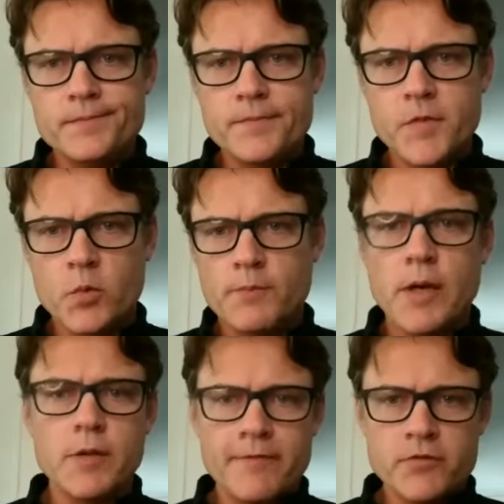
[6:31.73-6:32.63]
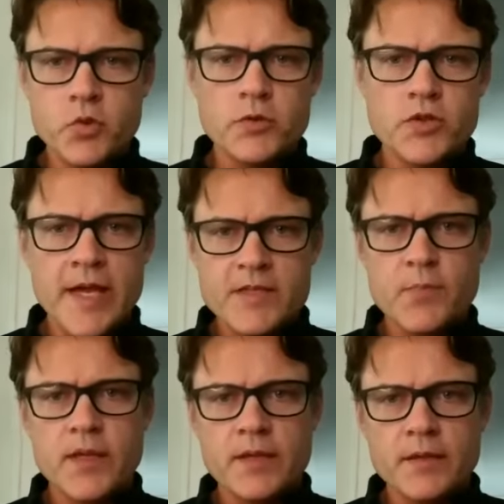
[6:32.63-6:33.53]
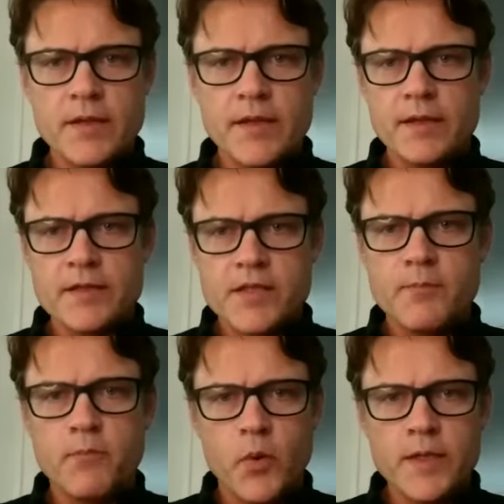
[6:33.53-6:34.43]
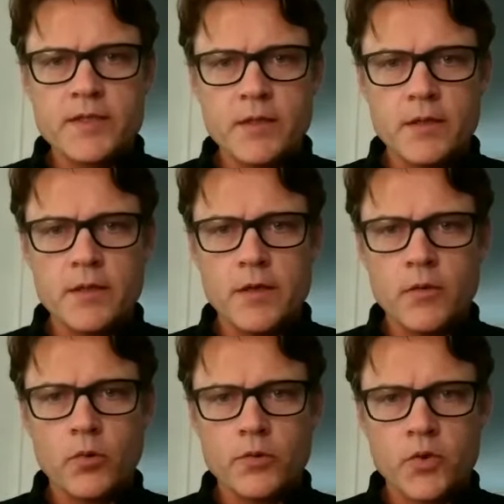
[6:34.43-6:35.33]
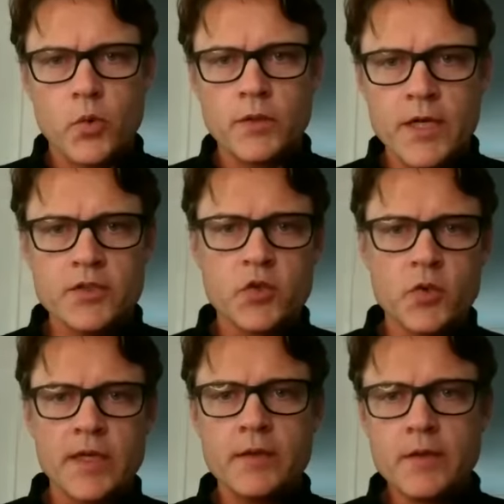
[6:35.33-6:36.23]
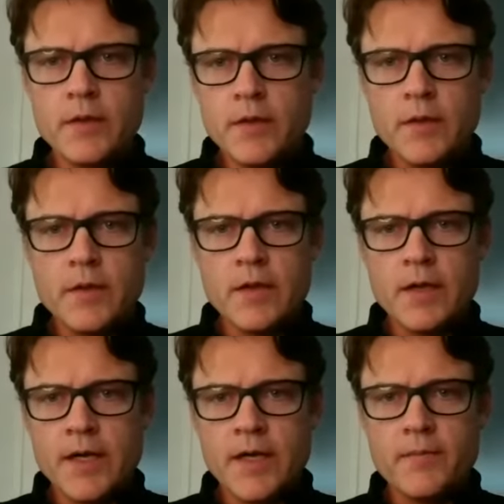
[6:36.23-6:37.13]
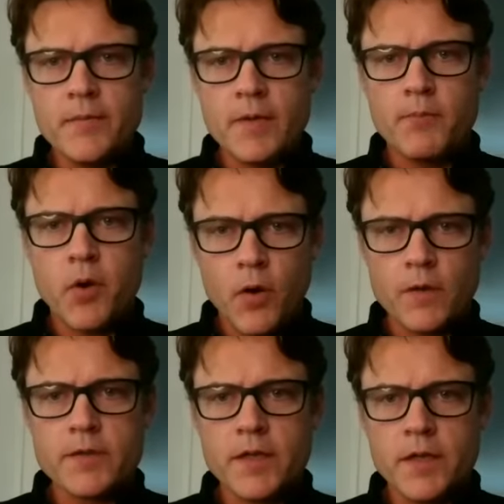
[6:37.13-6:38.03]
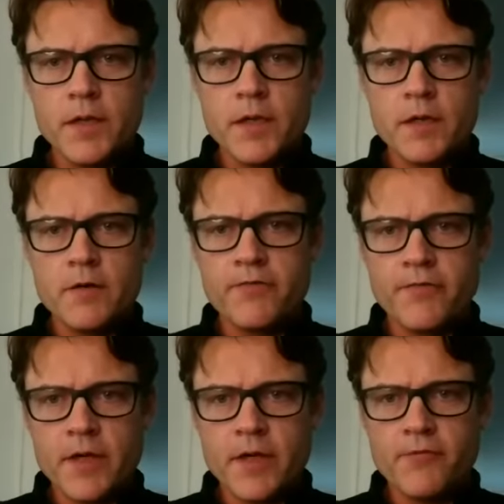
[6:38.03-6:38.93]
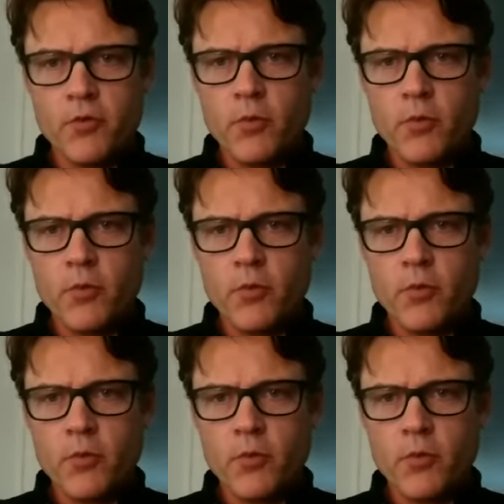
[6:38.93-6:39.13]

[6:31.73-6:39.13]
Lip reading: The Republic of Georgia has been at some points a war-torn country, a part of the